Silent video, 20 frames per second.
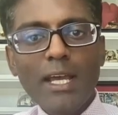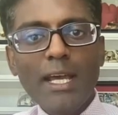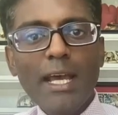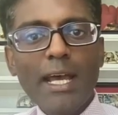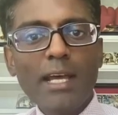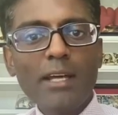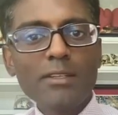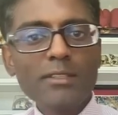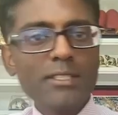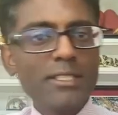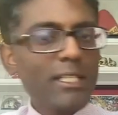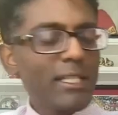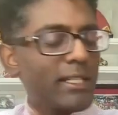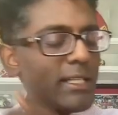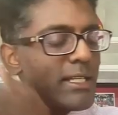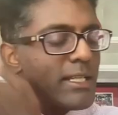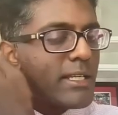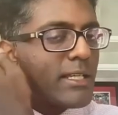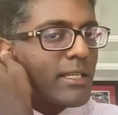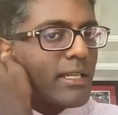How's it?
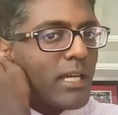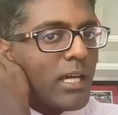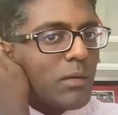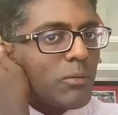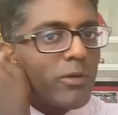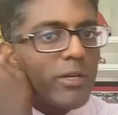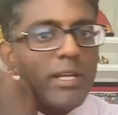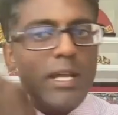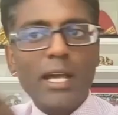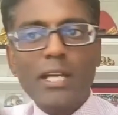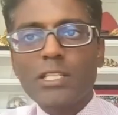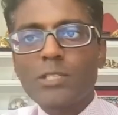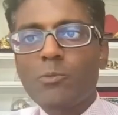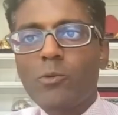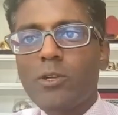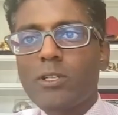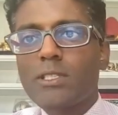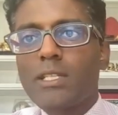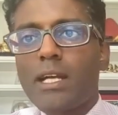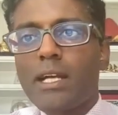
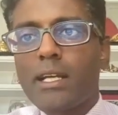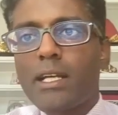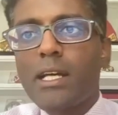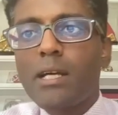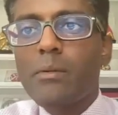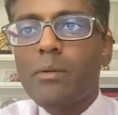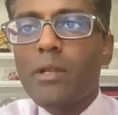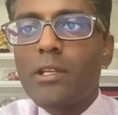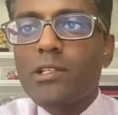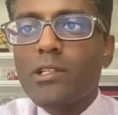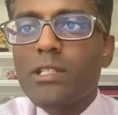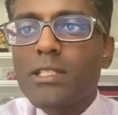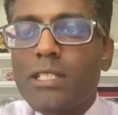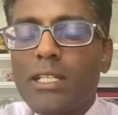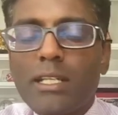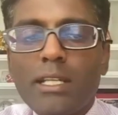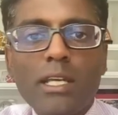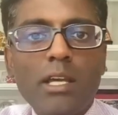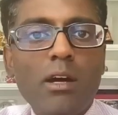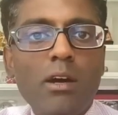IndianCowboyDocSports.com. Going to turn
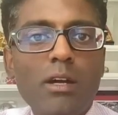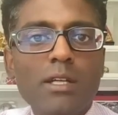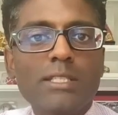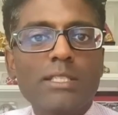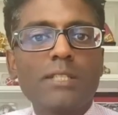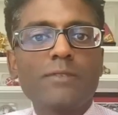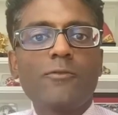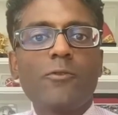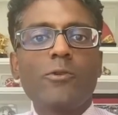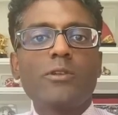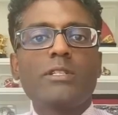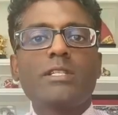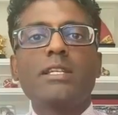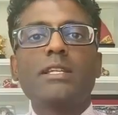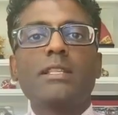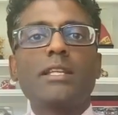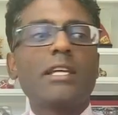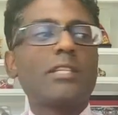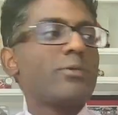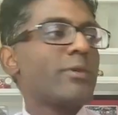Sunday, August the
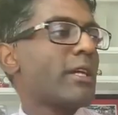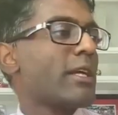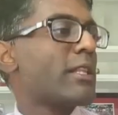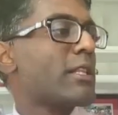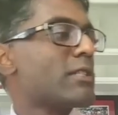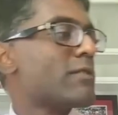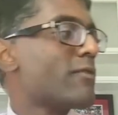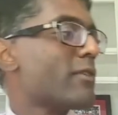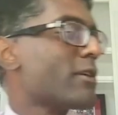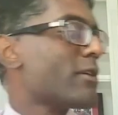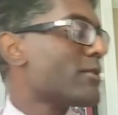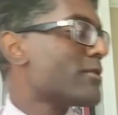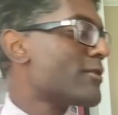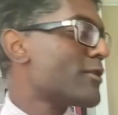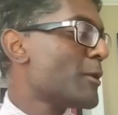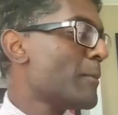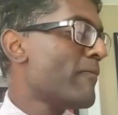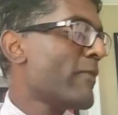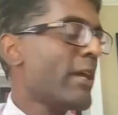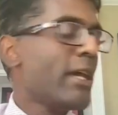14th, as we get this video
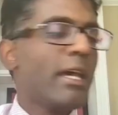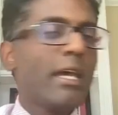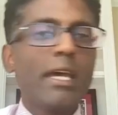to you.